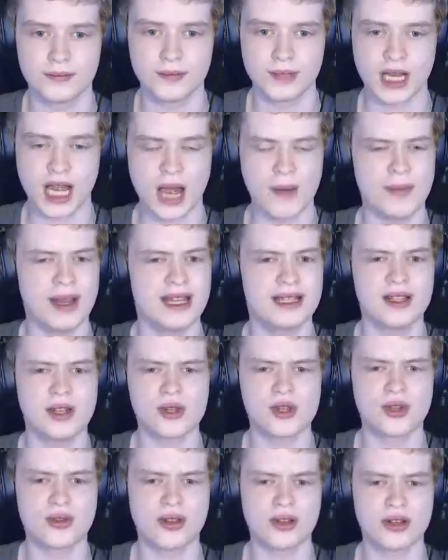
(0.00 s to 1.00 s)
I mean, it
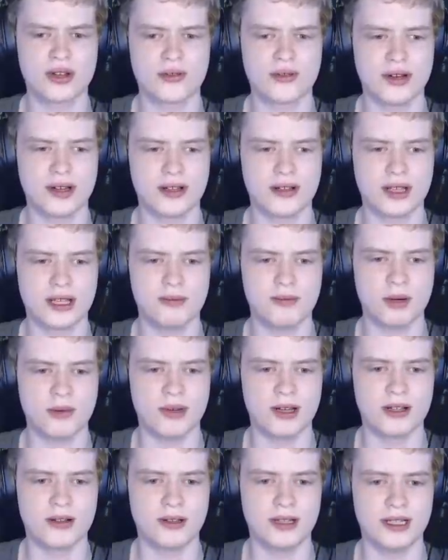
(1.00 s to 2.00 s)
doesn't look clean, but we
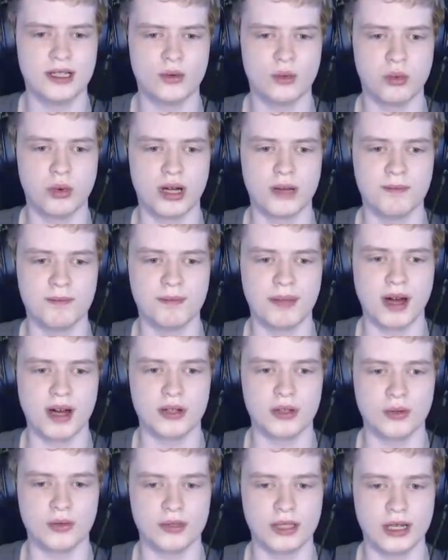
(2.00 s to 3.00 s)
cleaned one
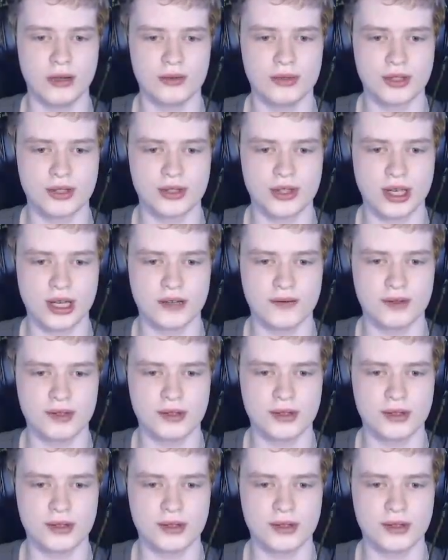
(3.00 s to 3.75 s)
puddle that was inside of it.